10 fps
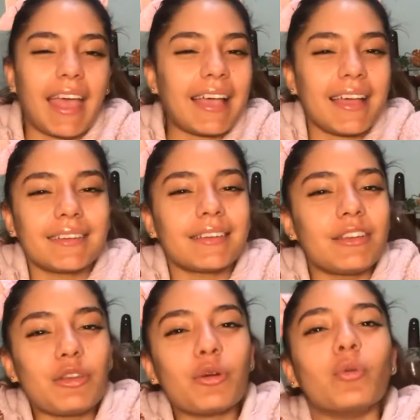I kind of
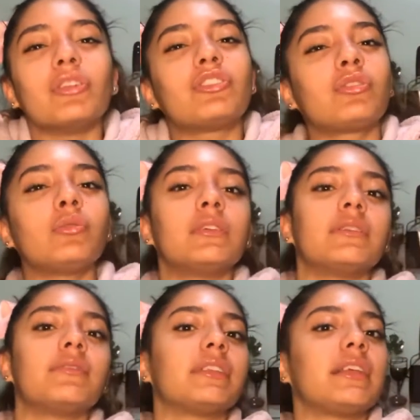knew
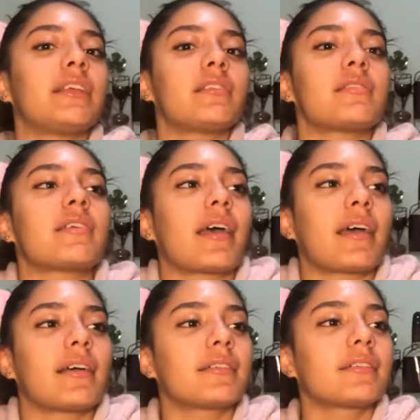intuitively
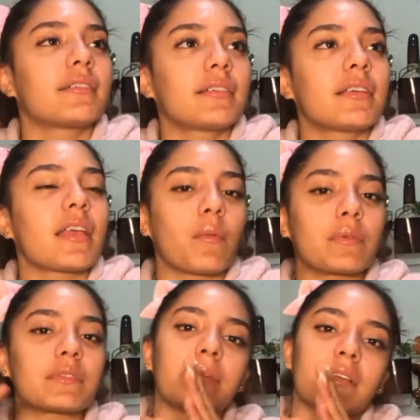that it
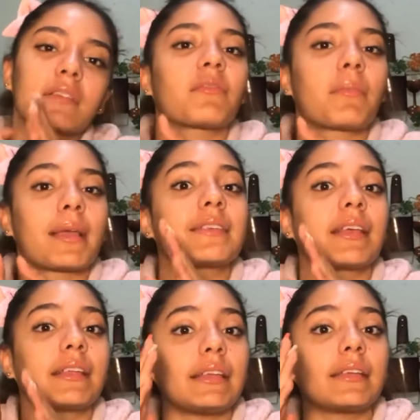was because of my
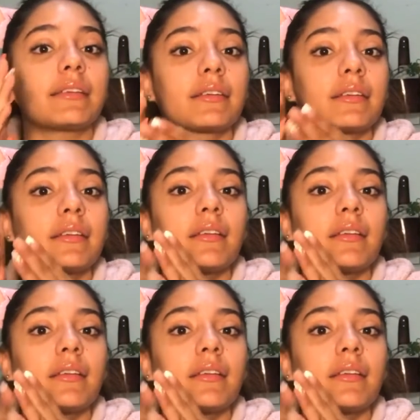technique.